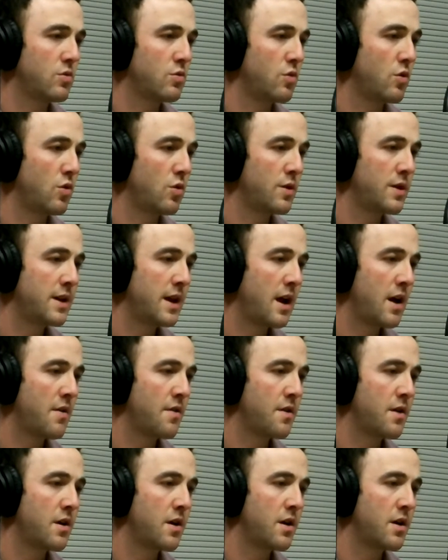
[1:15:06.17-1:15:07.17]
rolling
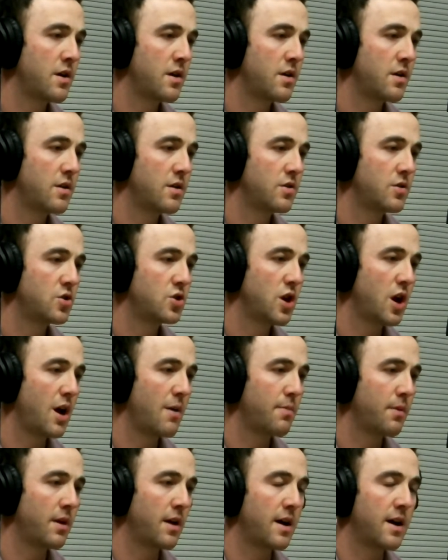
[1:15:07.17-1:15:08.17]
down the
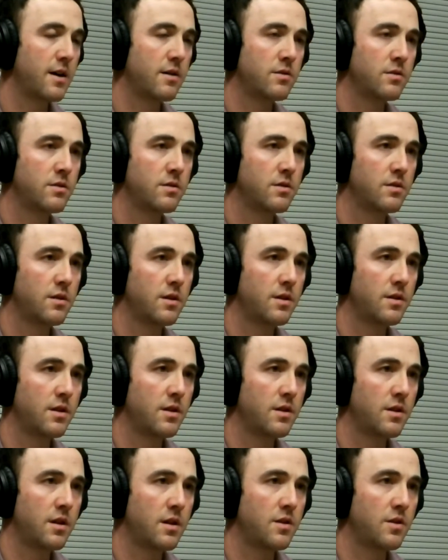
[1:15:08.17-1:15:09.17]
shopping aisle at
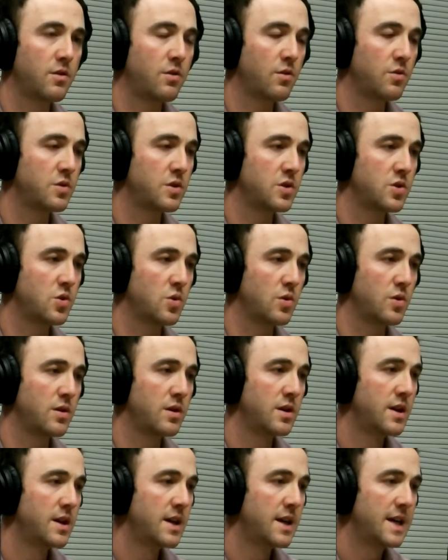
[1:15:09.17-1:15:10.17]
the grocery store,
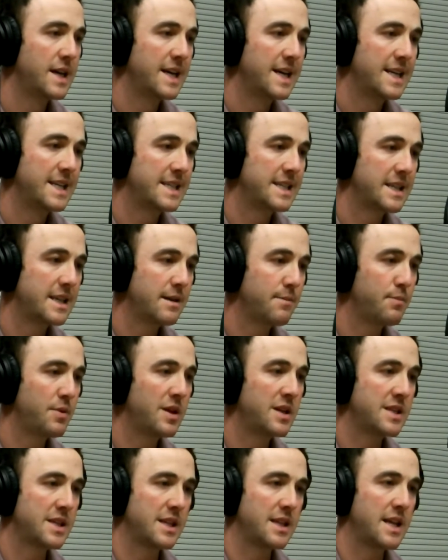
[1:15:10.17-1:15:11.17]
see a
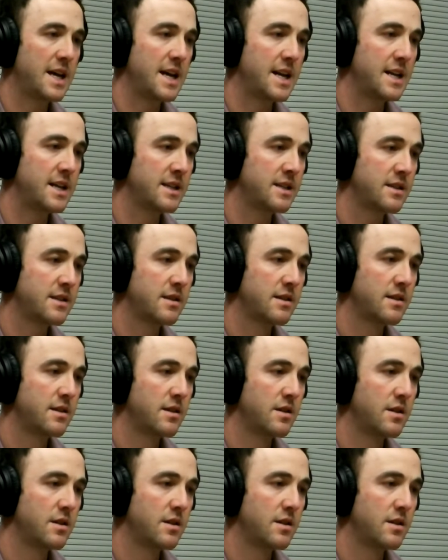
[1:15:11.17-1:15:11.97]
piece of lettuce,